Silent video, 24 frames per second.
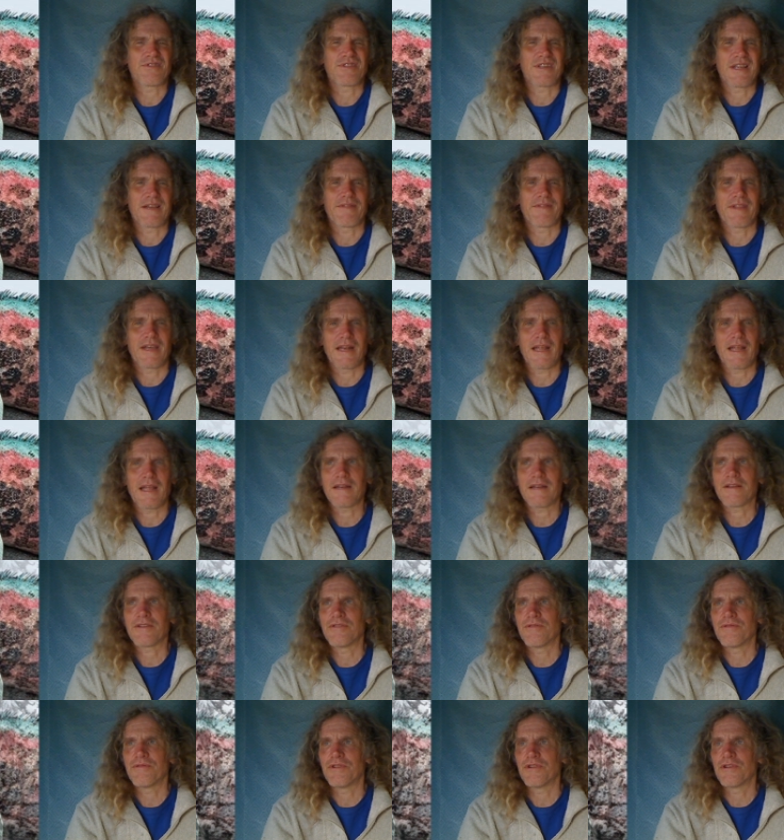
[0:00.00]
so as long as you have that
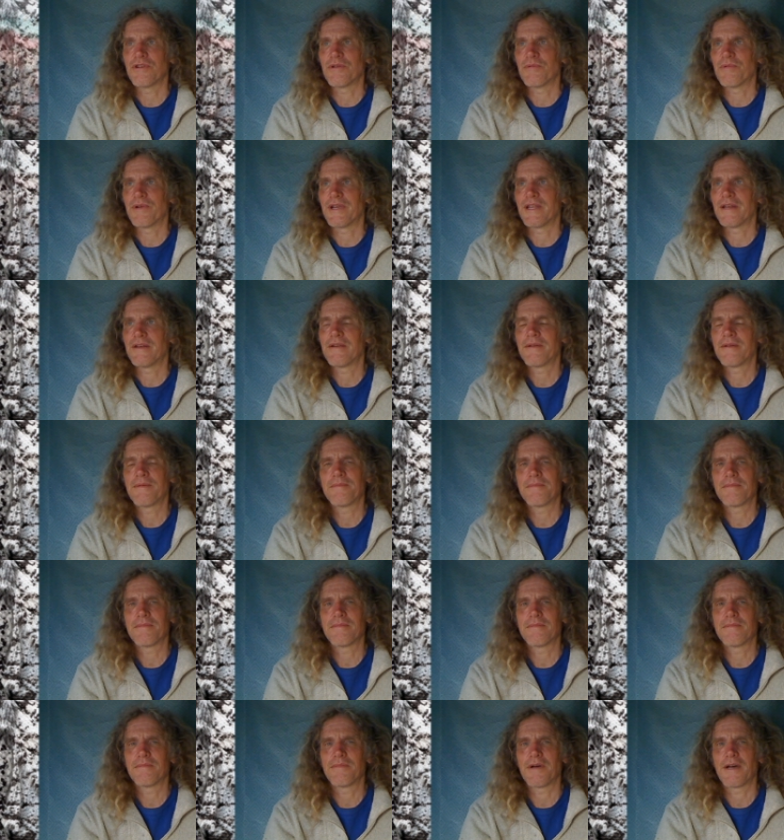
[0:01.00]
attitude, you can win.
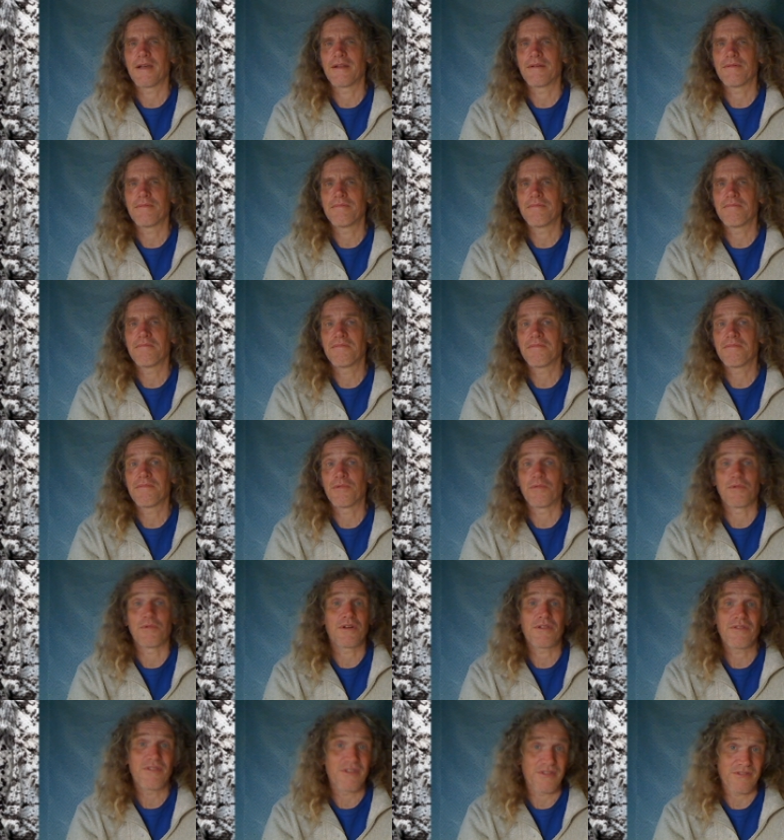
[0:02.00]
But
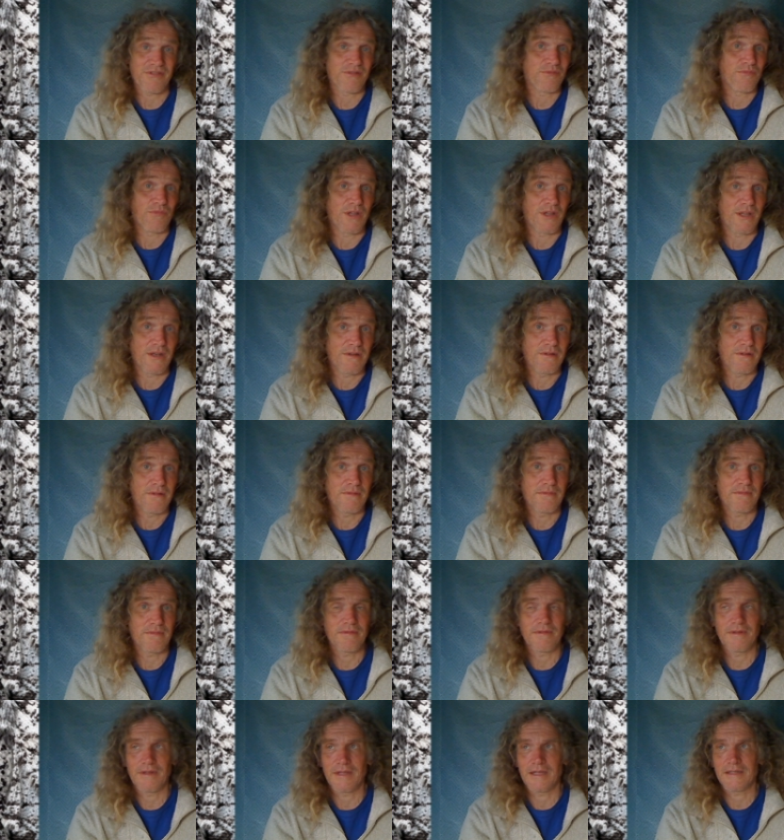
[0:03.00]
the world doesn't win,
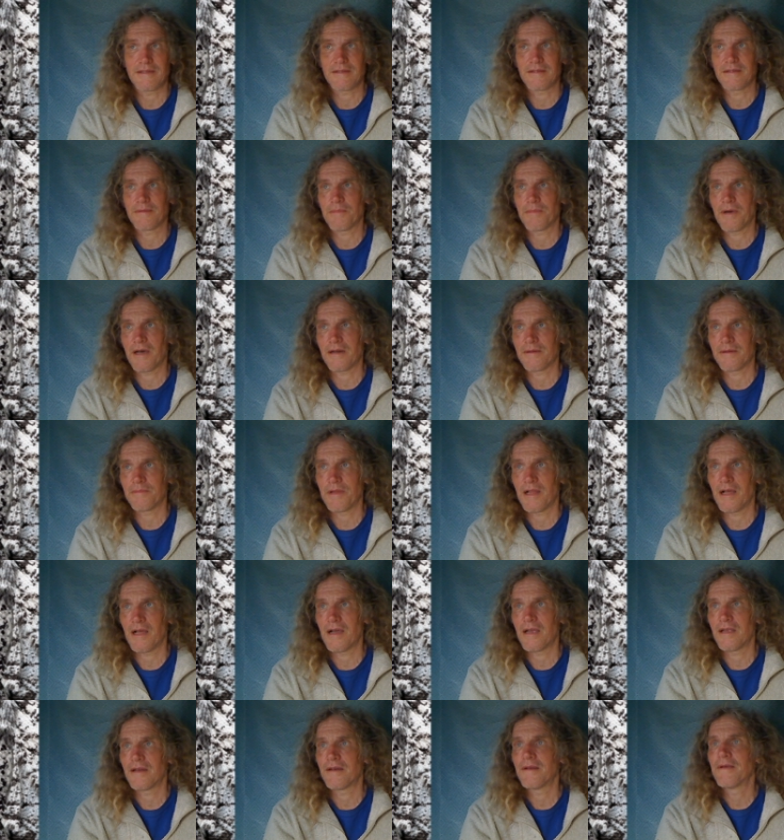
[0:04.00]
and that's the bottom
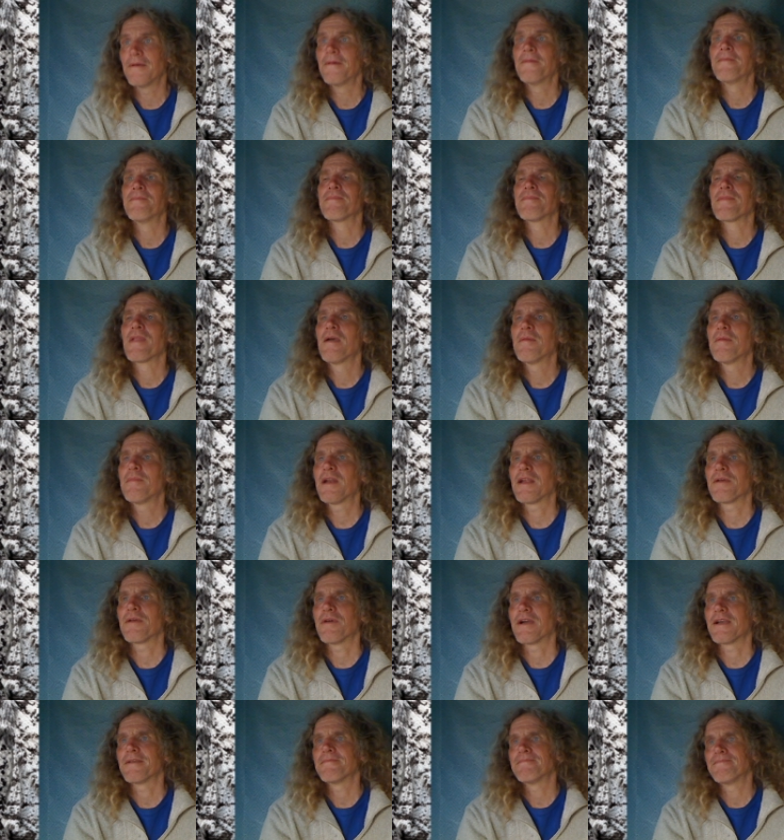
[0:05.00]
line.
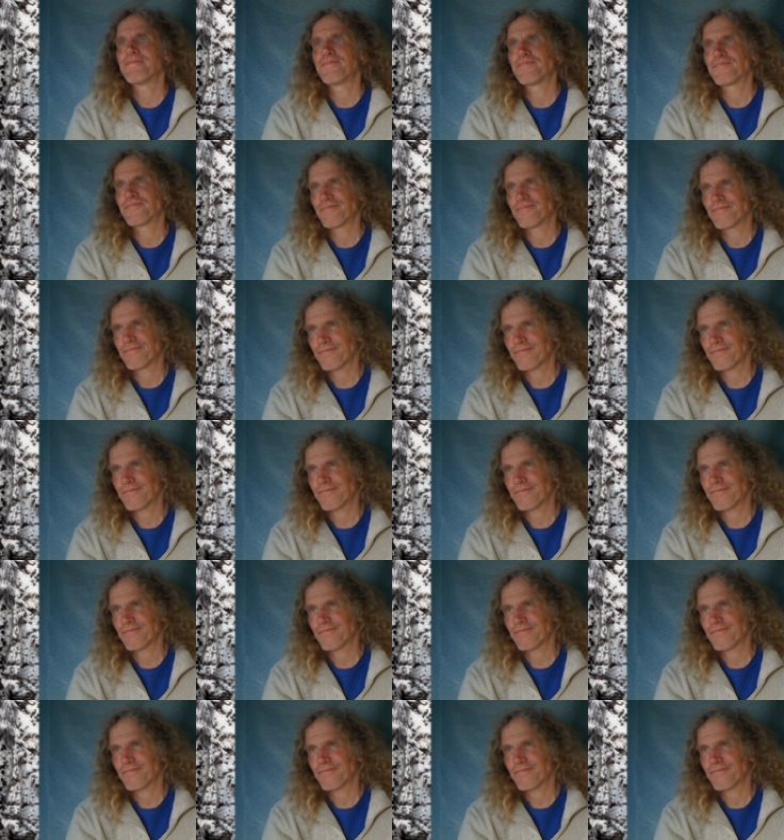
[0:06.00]
But anyway,